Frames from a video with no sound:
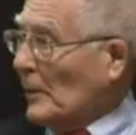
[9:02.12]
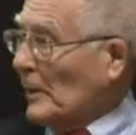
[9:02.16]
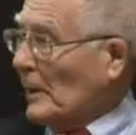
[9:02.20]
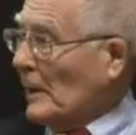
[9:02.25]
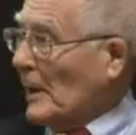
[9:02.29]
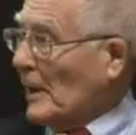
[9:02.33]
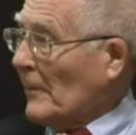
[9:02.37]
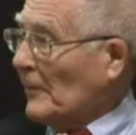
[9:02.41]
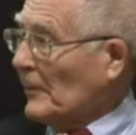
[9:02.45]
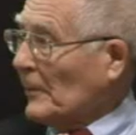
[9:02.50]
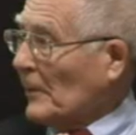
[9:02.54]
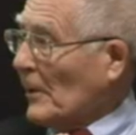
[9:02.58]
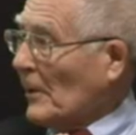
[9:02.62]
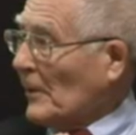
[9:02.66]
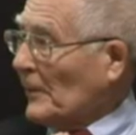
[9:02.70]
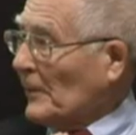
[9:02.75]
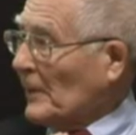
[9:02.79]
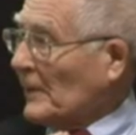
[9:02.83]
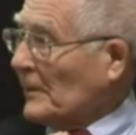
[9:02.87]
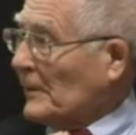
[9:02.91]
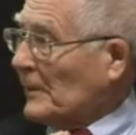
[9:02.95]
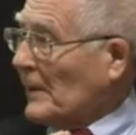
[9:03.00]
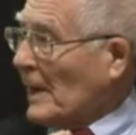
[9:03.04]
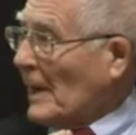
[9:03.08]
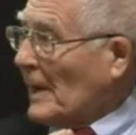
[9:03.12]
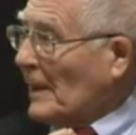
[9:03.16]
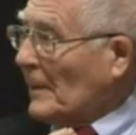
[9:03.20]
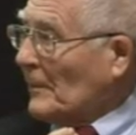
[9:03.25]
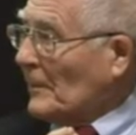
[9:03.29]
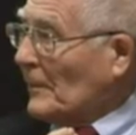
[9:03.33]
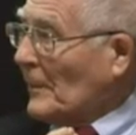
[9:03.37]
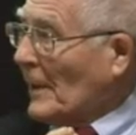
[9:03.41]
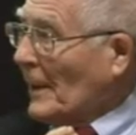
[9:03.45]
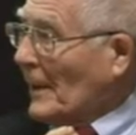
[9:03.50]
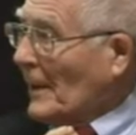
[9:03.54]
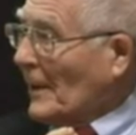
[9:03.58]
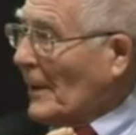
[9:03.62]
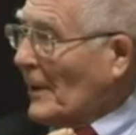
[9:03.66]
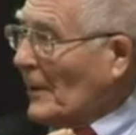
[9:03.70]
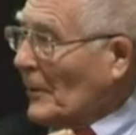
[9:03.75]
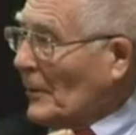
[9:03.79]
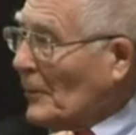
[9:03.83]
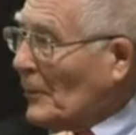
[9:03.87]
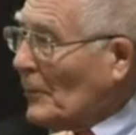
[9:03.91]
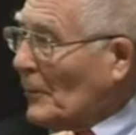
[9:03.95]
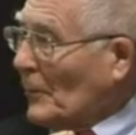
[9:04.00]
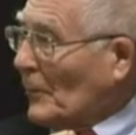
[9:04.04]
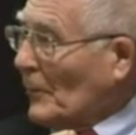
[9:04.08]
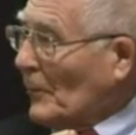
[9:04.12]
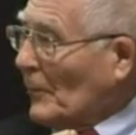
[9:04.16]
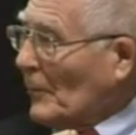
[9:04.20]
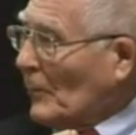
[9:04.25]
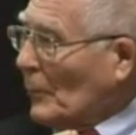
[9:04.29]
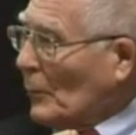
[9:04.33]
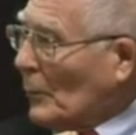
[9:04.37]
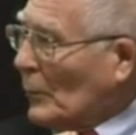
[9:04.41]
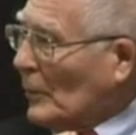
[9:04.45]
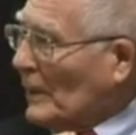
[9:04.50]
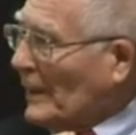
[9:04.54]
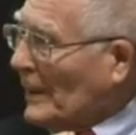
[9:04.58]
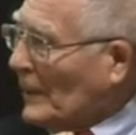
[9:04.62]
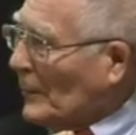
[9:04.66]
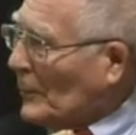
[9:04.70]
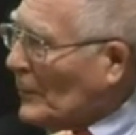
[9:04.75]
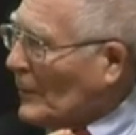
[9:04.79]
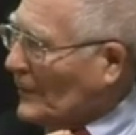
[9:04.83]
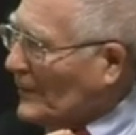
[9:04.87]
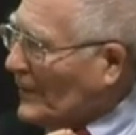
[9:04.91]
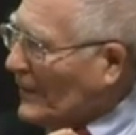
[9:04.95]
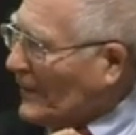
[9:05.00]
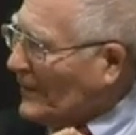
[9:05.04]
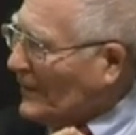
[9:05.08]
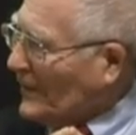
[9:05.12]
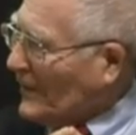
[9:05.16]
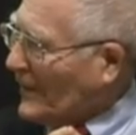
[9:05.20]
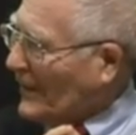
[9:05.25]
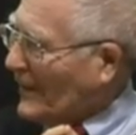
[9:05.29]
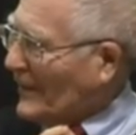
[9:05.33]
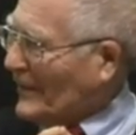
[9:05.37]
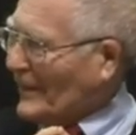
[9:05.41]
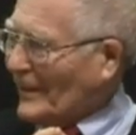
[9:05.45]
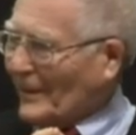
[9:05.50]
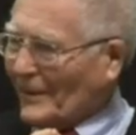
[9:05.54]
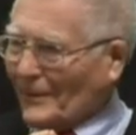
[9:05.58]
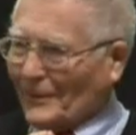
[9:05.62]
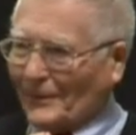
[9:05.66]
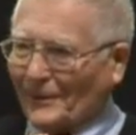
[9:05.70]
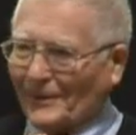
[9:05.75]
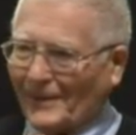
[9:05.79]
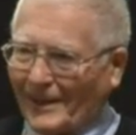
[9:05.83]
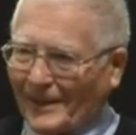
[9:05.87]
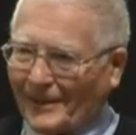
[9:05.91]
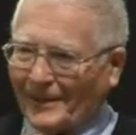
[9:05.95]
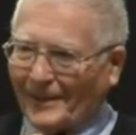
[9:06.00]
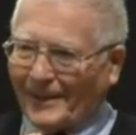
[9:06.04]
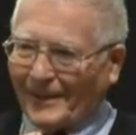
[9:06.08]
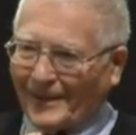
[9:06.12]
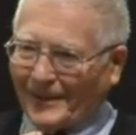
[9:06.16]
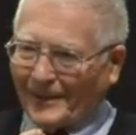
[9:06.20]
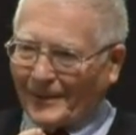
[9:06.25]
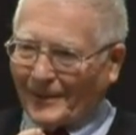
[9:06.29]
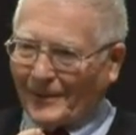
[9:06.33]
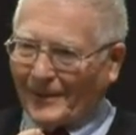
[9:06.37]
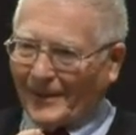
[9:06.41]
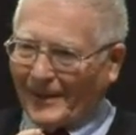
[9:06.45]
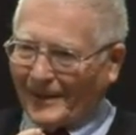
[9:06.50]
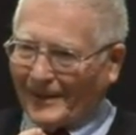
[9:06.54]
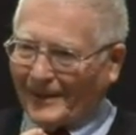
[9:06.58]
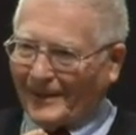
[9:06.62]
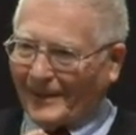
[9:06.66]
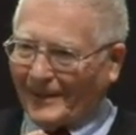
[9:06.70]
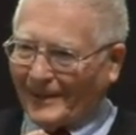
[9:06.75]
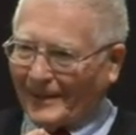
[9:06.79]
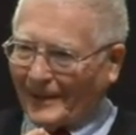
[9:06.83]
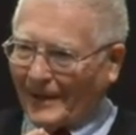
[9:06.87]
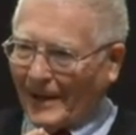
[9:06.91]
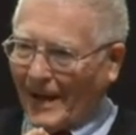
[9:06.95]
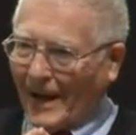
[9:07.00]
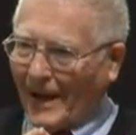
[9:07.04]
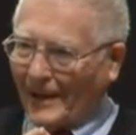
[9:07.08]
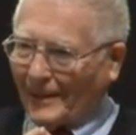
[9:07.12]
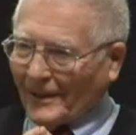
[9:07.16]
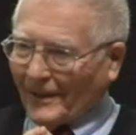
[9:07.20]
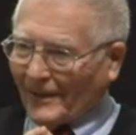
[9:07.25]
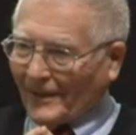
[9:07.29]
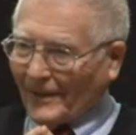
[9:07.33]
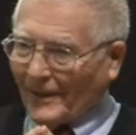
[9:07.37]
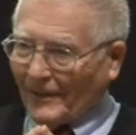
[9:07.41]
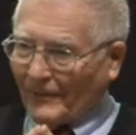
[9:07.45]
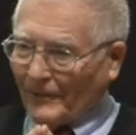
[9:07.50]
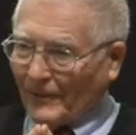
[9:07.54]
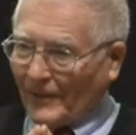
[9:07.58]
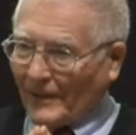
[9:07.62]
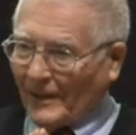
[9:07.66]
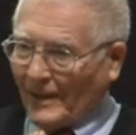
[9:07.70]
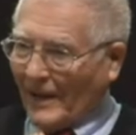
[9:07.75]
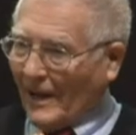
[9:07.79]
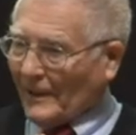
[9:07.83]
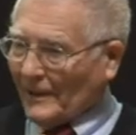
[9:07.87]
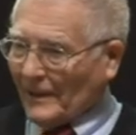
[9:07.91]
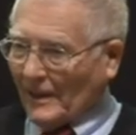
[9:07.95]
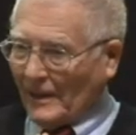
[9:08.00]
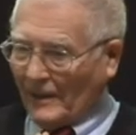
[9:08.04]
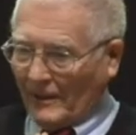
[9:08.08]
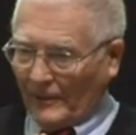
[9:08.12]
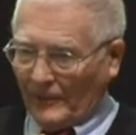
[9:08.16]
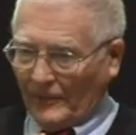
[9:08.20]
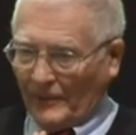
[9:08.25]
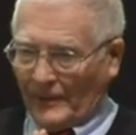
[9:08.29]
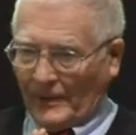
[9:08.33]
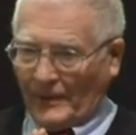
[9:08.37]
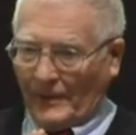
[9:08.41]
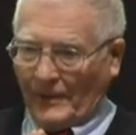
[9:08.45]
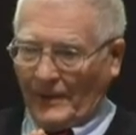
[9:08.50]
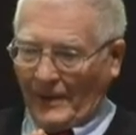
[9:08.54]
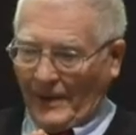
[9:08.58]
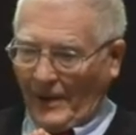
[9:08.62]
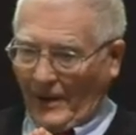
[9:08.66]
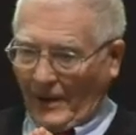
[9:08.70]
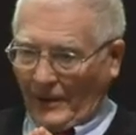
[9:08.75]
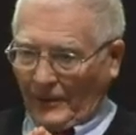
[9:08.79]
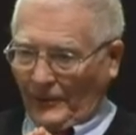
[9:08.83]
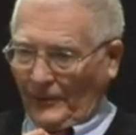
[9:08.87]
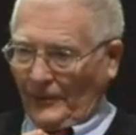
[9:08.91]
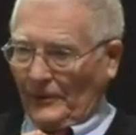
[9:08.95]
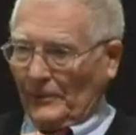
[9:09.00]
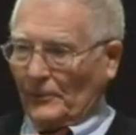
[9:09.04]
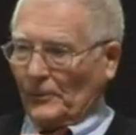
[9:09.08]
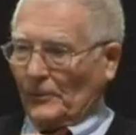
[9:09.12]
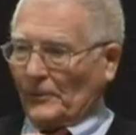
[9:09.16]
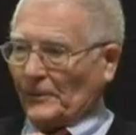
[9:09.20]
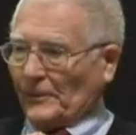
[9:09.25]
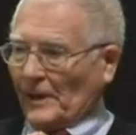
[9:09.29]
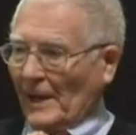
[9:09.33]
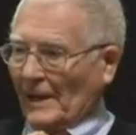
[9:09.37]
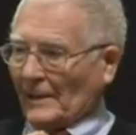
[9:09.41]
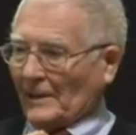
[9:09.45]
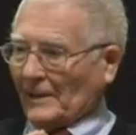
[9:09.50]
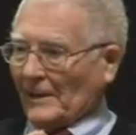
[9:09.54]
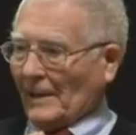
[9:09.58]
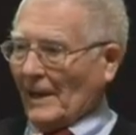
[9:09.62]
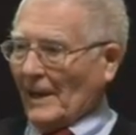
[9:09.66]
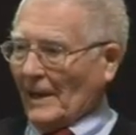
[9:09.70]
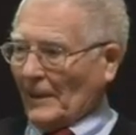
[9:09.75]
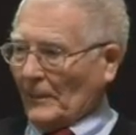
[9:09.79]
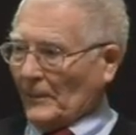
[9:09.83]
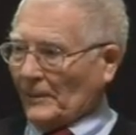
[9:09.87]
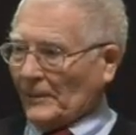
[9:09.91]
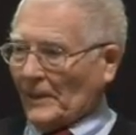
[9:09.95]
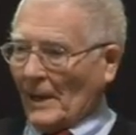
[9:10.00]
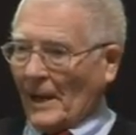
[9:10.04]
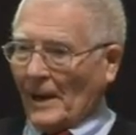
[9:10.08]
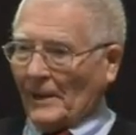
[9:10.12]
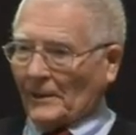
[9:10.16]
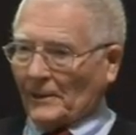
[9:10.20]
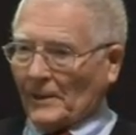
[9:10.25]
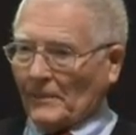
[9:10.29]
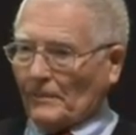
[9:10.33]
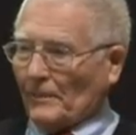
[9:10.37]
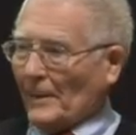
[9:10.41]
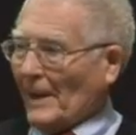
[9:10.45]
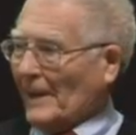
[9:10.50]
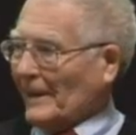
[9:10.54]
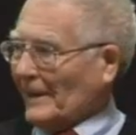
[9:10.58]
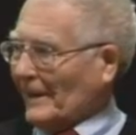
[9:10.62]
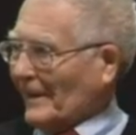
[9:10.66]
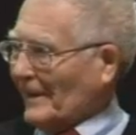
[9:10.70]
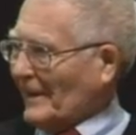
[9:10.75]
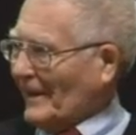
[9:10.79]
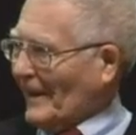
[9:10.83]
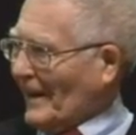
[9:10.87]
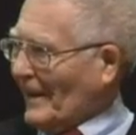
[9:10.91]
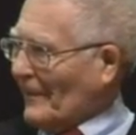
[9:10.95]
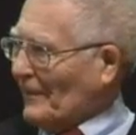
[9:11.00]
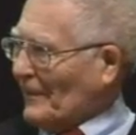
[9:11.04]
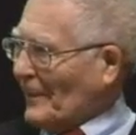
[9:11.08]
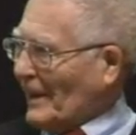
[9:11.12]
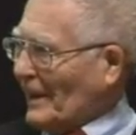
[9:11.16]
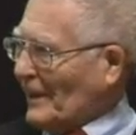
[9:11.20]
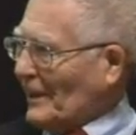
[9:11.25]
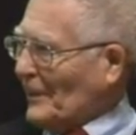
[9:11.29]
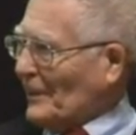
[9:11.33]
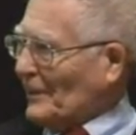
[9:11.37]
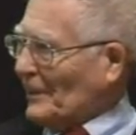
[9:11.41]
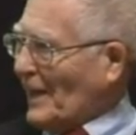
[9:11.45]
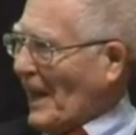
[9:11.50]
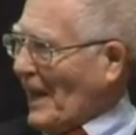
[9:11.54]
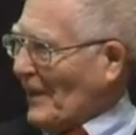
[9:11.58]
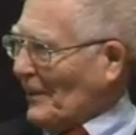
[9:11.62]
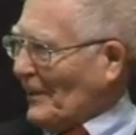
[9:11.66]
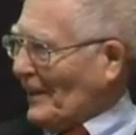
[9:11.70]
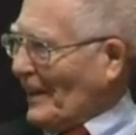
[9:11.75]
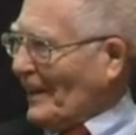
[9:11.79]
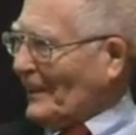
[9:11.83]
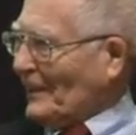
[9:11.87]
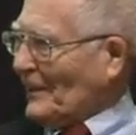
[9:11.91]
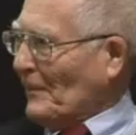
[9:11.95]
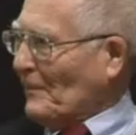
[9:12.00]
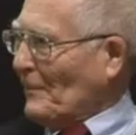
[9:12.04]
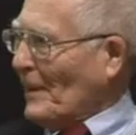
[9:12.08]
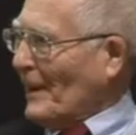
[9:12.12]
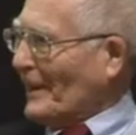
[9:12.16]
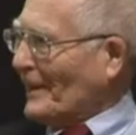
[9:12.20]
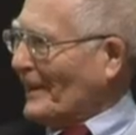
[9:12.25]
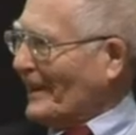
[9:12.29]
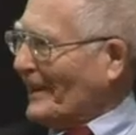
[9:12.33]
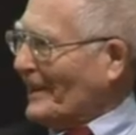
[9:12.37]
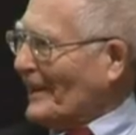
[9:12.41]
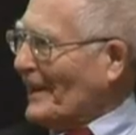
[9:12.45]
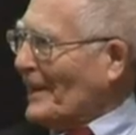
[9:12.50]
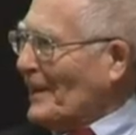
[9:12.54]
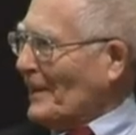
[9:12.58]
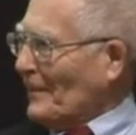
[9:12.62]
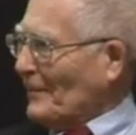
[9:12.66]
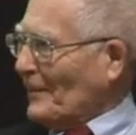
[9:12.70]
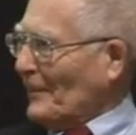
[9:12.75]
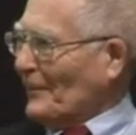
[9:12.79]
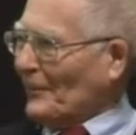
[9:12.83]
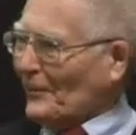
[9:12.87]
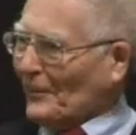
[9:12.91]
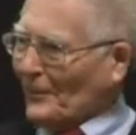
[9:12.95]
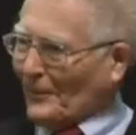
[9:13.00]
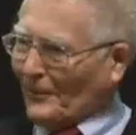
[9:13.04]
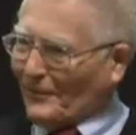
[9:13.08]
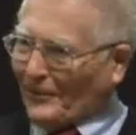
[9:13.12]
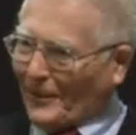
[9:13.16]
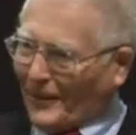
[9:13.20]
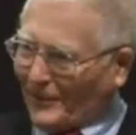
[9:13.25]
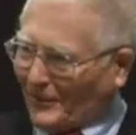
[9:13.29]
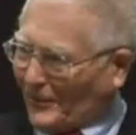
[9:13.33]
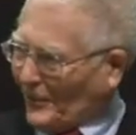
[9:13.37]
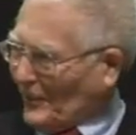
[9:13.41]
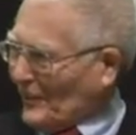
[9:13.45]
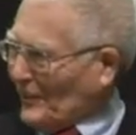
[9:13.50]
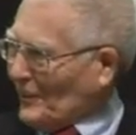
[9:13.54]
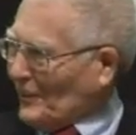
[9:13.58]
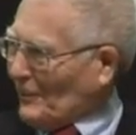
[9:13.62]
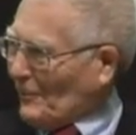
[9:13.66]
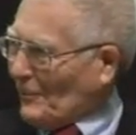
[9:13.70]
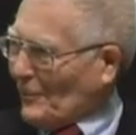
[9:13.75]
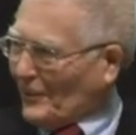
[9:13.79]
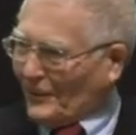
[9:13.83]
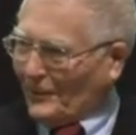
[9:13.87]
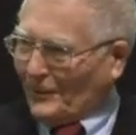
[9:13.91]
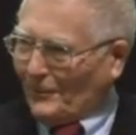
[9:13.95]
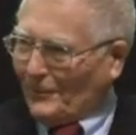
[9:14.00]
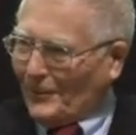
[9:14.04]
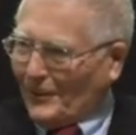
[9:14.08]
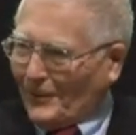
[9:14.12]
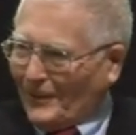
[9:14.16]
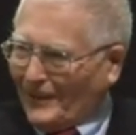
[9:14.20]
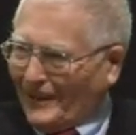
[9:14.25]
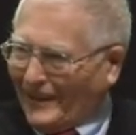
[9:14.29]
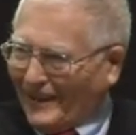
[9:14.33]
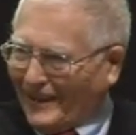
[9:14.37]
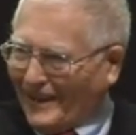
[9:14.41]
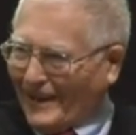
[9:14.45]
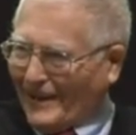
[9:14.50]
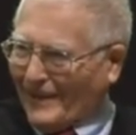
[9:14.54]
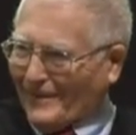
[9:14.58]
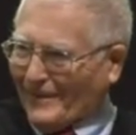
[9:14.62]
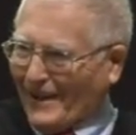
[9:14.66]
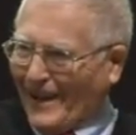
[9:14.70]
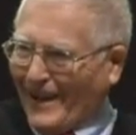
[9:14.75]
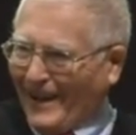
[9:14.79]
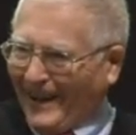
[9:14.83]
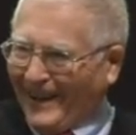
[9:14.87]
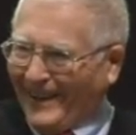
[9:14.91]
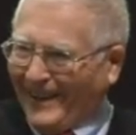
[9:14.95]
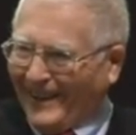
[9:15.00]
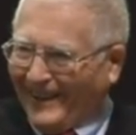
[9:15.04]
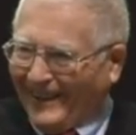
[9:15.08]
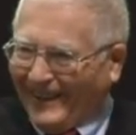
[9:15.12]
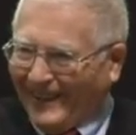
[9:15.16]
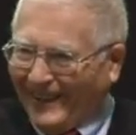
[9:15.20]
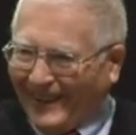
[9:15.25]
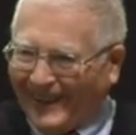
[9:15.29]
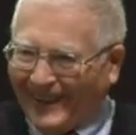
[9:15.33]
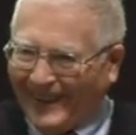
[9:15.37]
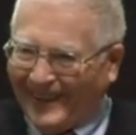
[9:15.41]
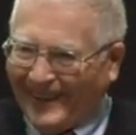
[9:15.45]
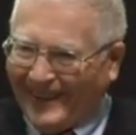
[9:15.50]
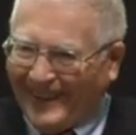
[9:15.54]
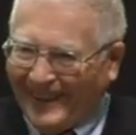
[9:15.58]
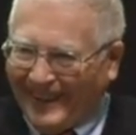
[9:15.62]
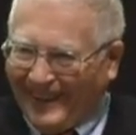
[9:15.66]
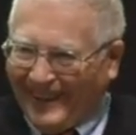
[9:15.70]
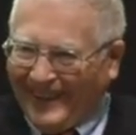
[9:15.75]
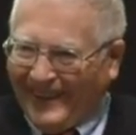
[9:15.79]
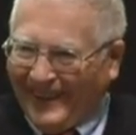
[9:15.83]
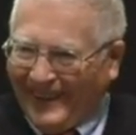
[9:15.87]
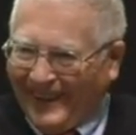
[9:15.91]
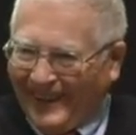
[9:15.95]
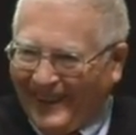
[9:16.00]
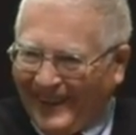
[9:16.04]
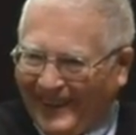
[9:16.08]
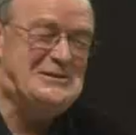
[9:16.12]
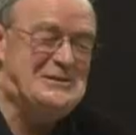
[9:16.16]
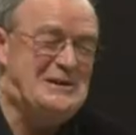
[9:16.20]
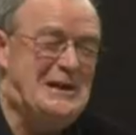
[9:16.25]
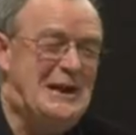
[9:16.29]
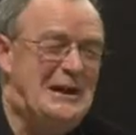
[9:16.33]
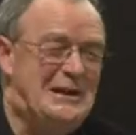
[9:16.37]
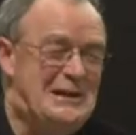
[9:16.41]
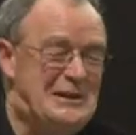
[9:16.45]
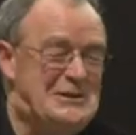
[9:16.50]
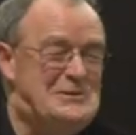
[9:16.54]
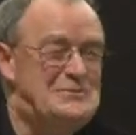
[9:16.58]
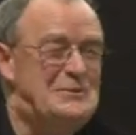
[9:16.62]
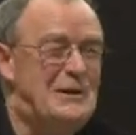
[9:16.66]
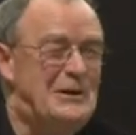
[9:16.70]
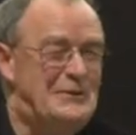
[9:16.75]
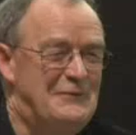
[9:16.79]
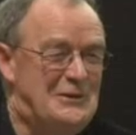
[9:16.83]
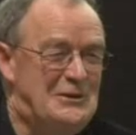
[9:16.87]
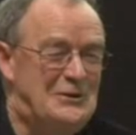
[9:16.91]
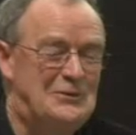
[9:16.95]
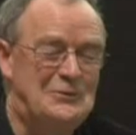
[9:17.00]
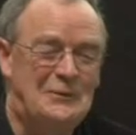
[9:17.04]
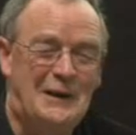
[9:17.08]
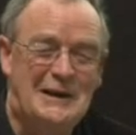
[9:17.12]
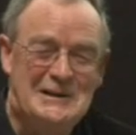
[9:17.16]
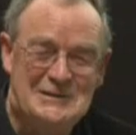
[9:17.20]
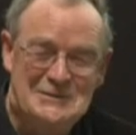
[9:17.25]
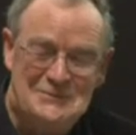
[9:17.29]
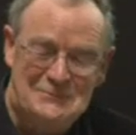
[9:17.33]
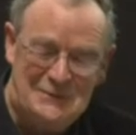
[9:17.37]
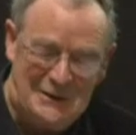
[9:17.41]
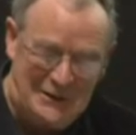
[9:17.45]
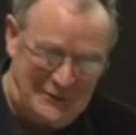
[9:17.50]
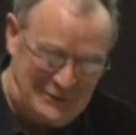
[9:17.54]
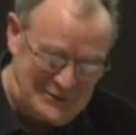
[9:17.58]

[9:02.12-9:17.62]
royal, I've forgotten his name, who, Woolley was it? Yes, it was Richard Woolley, yes. That the very idea of an artificial satellite was utter bunk, and it was only about a year before the Russians put Sputnik up. It is one of the great